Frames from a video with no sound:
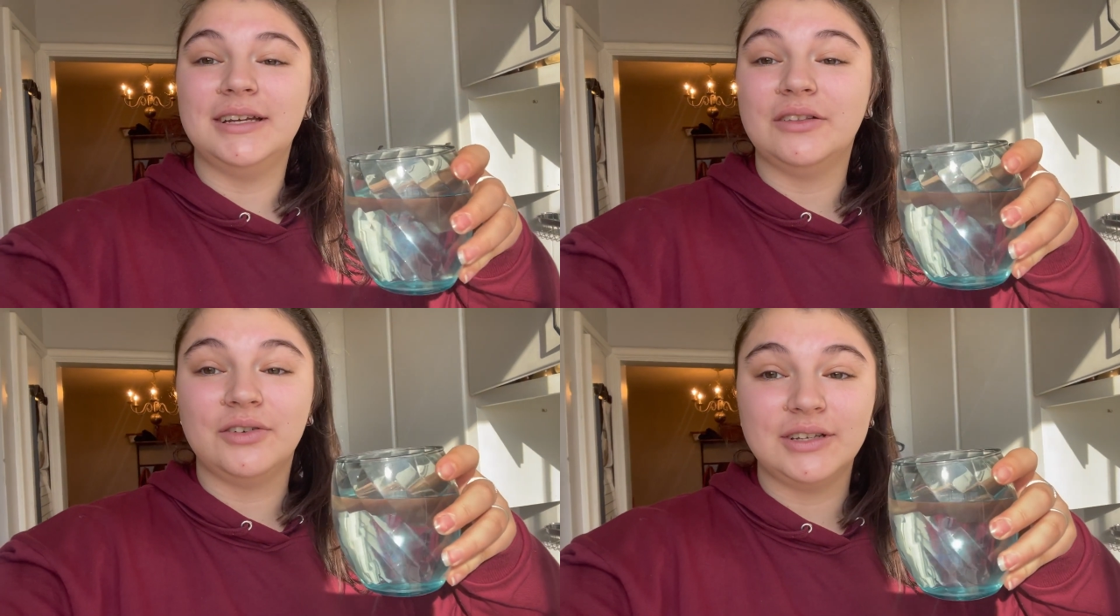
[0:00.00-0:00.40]

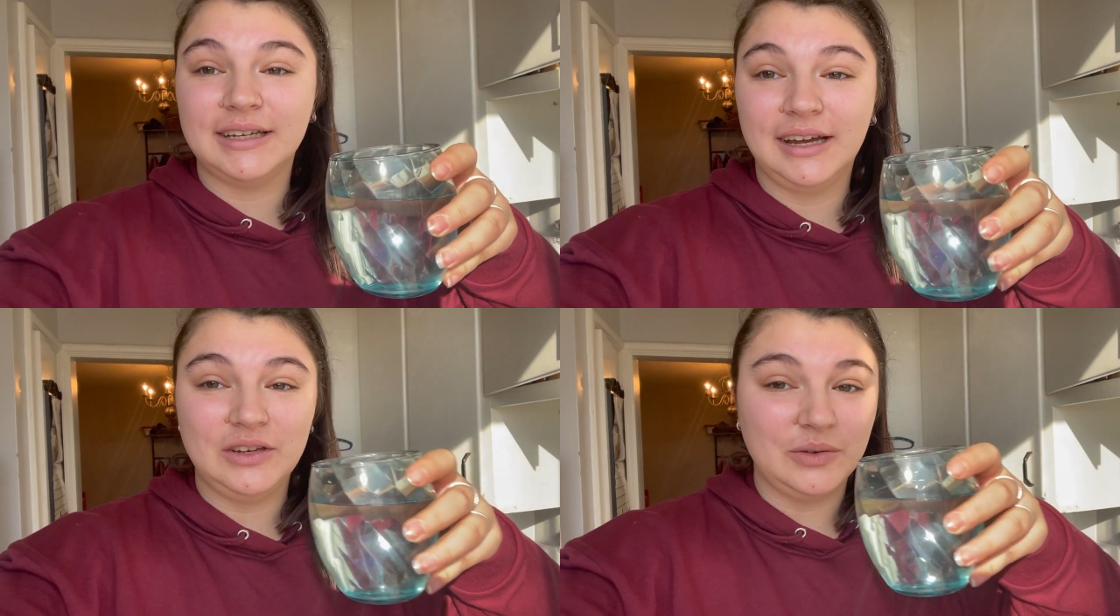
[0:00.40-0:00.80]
The first thing
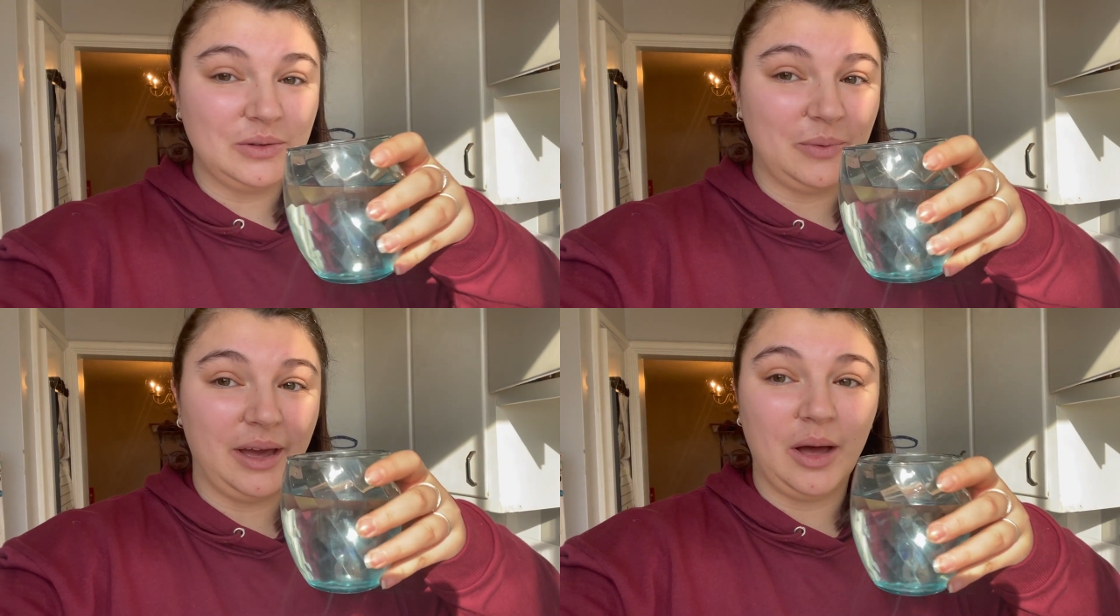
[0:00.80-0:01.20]
I do is
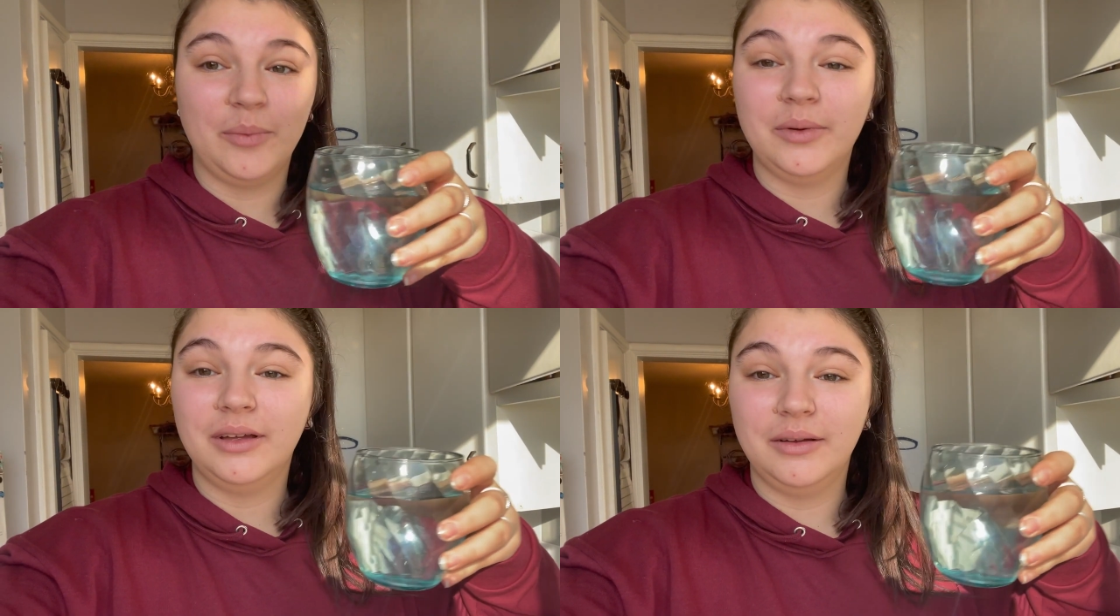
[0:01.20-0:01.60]
wake up,
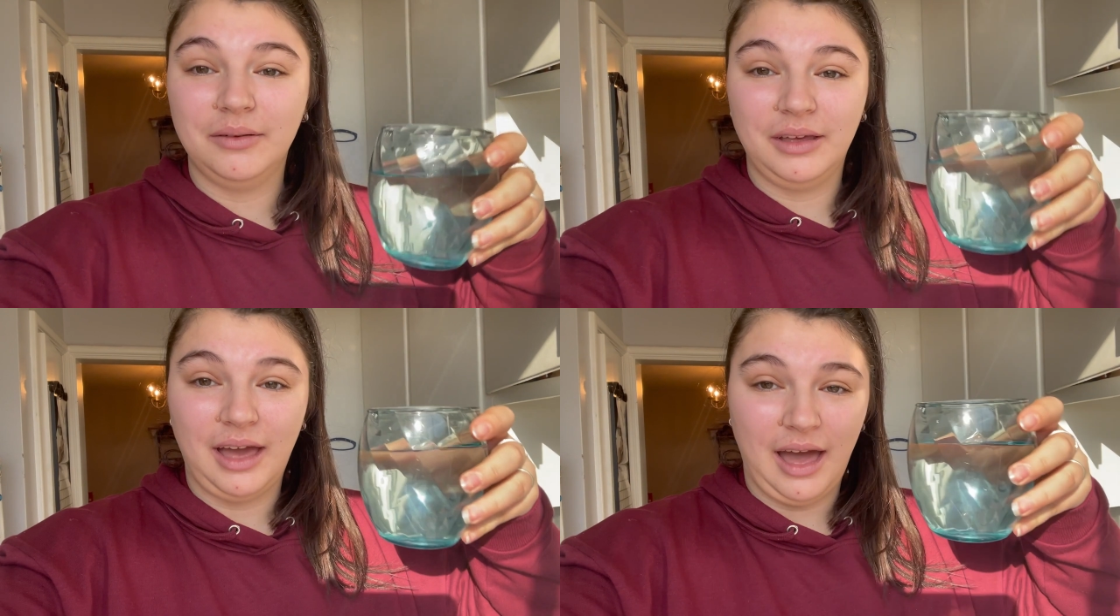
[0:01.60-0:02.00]

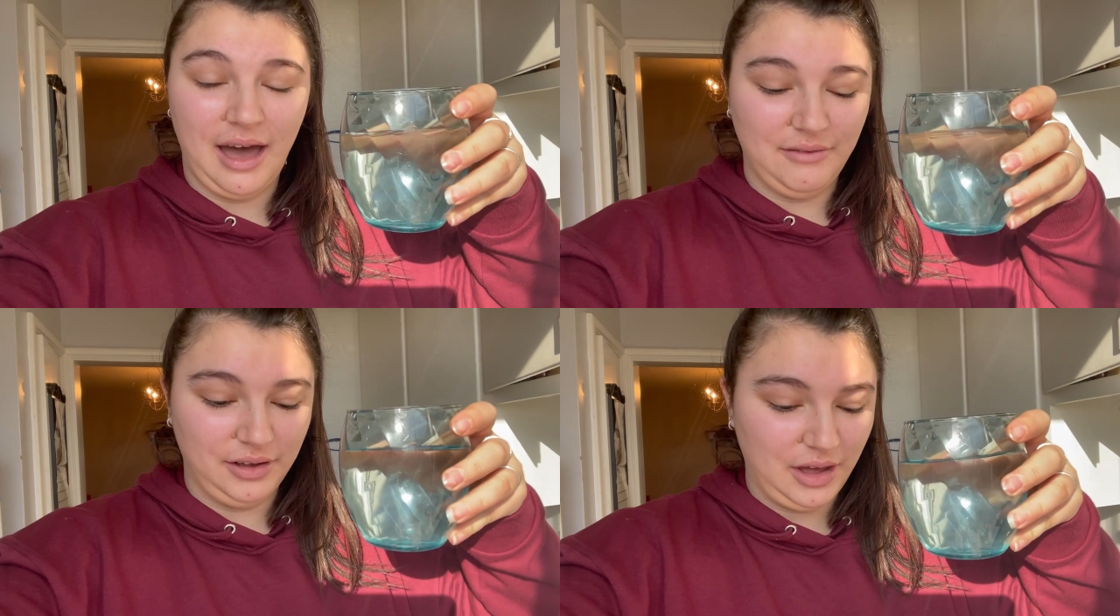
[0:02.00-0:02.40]

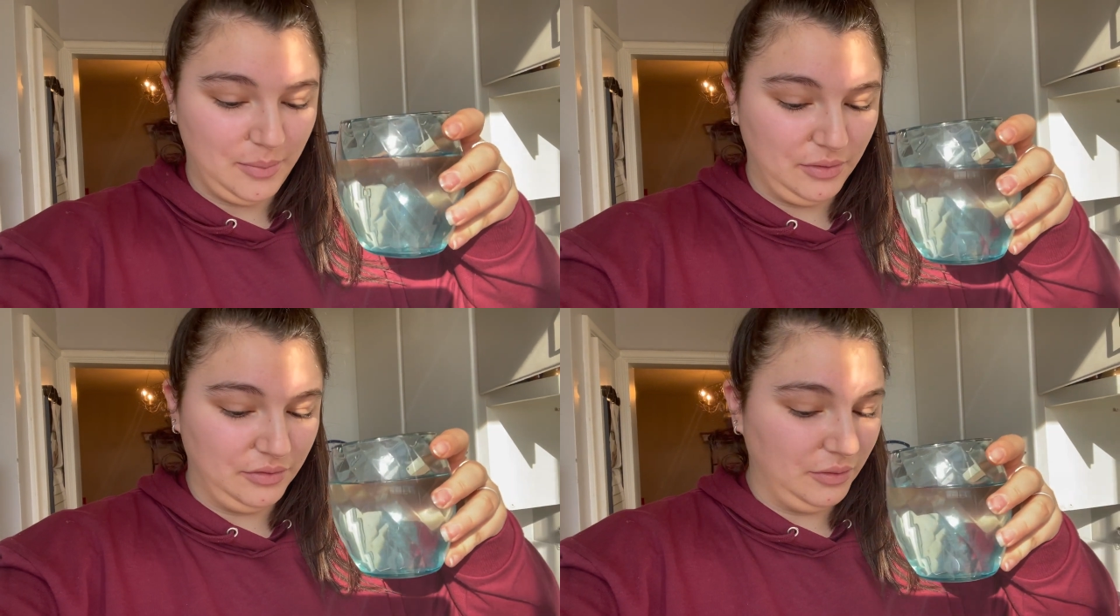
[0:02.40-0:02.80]
have a cup
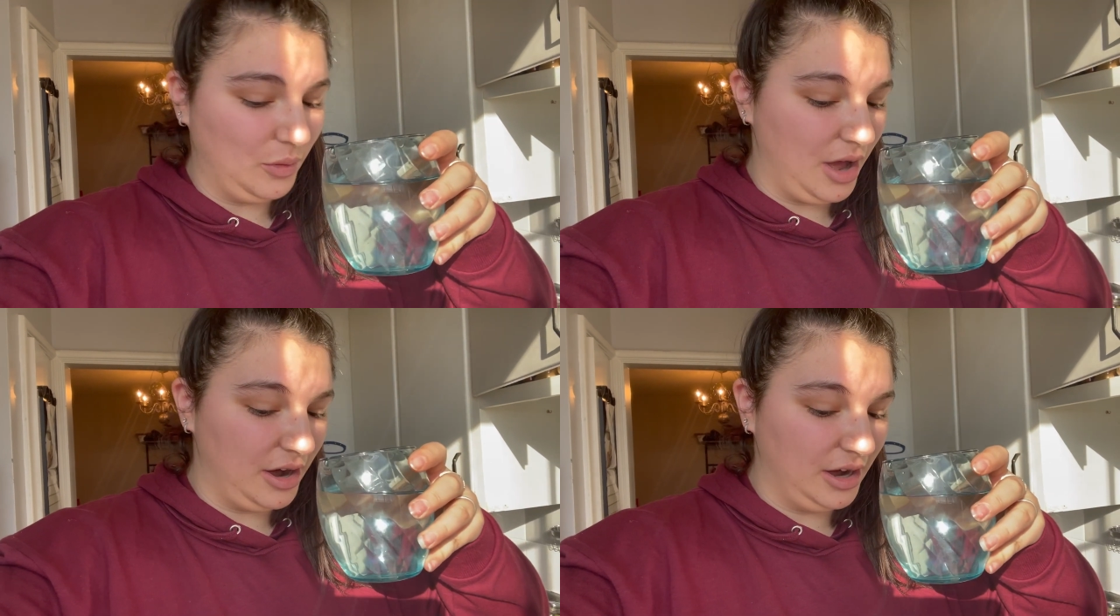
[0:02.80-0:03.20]
of
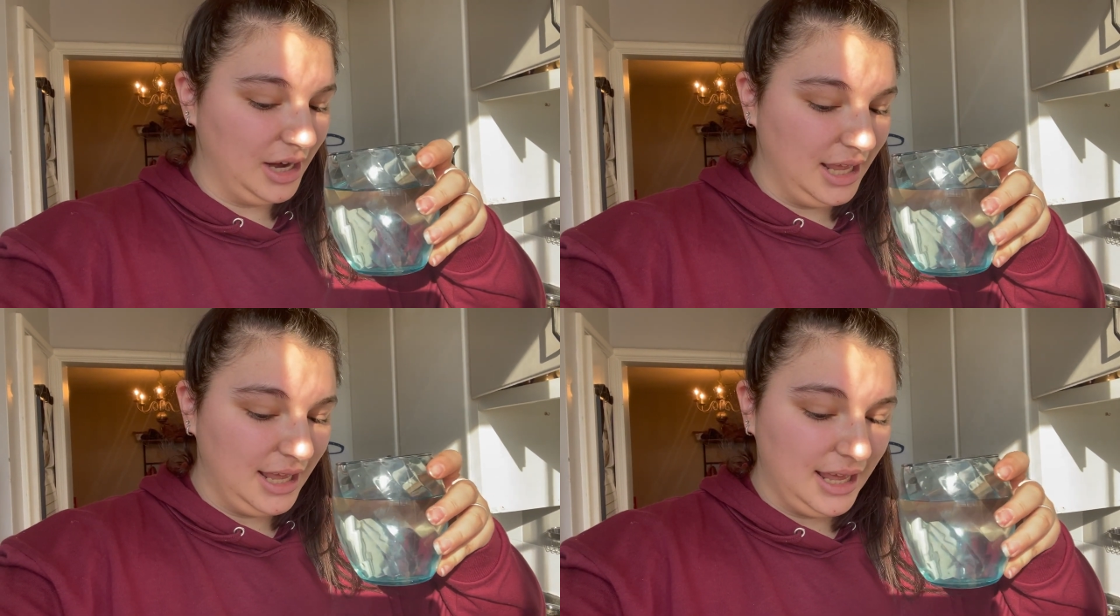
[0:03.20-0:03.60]
water,
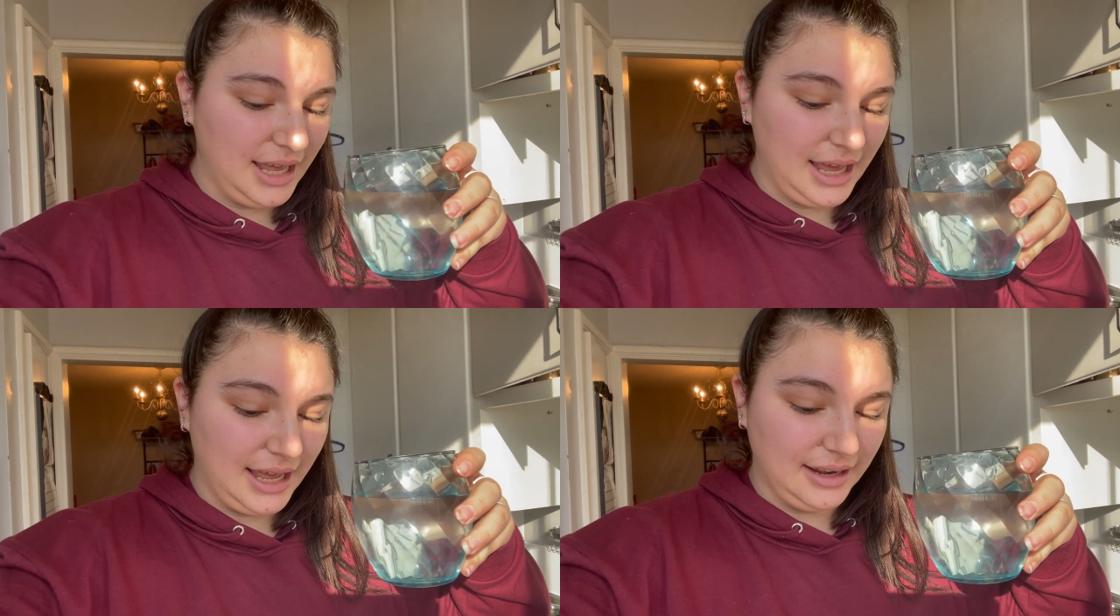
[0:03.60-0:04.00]

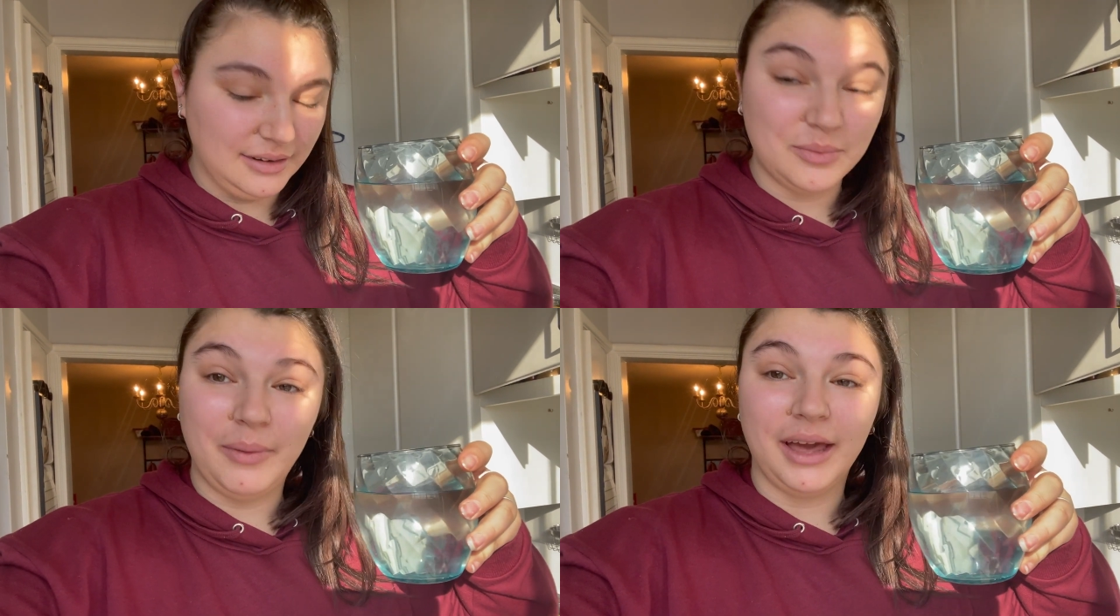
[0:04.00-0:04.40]
and
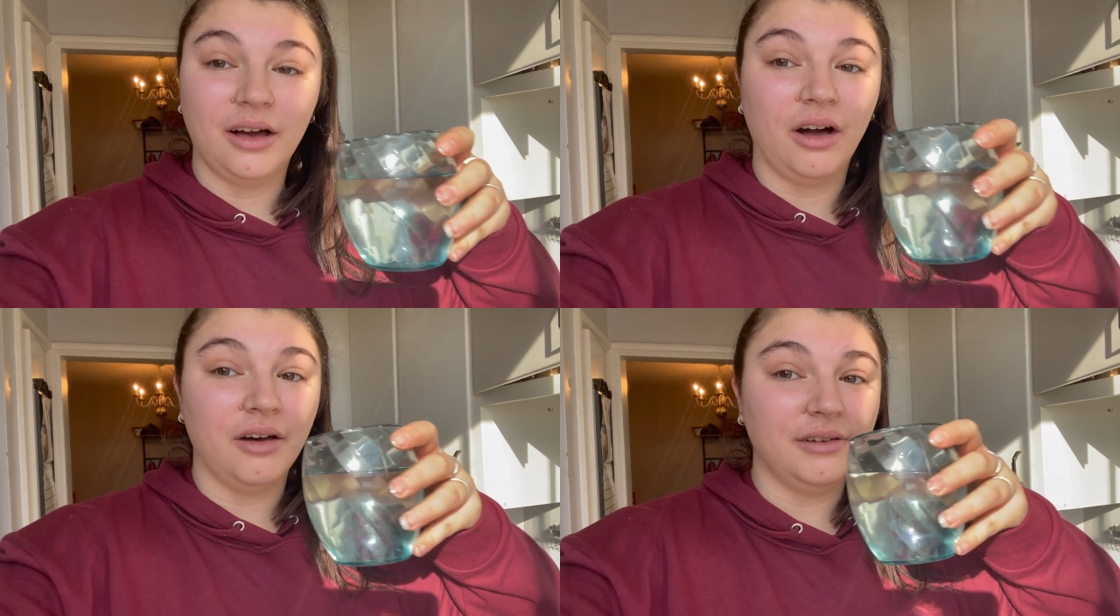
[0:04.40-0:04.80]
make a
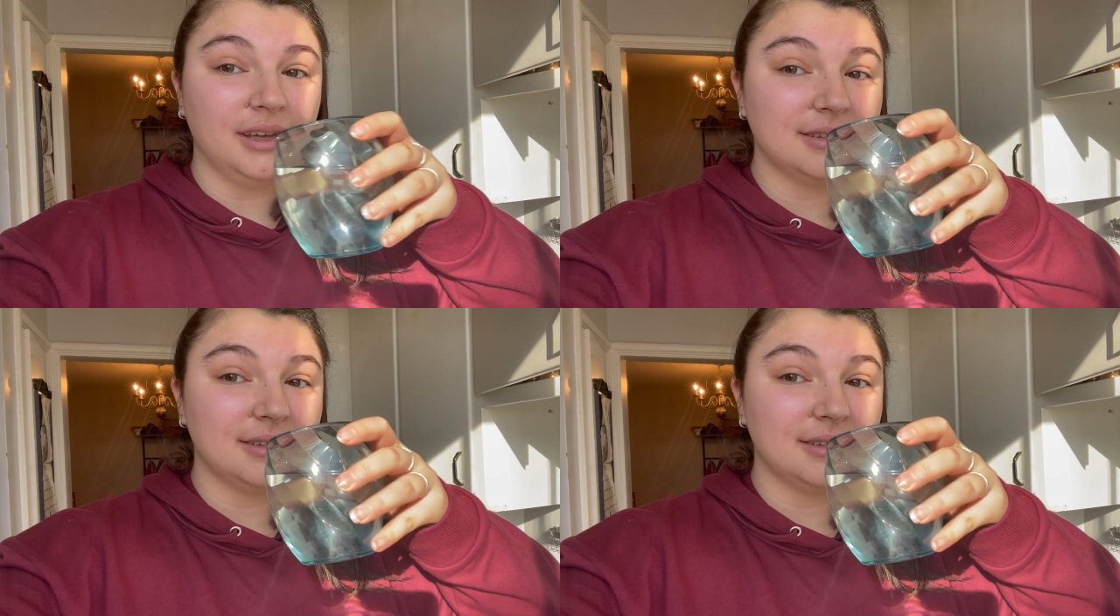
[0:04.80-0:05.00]
coffee.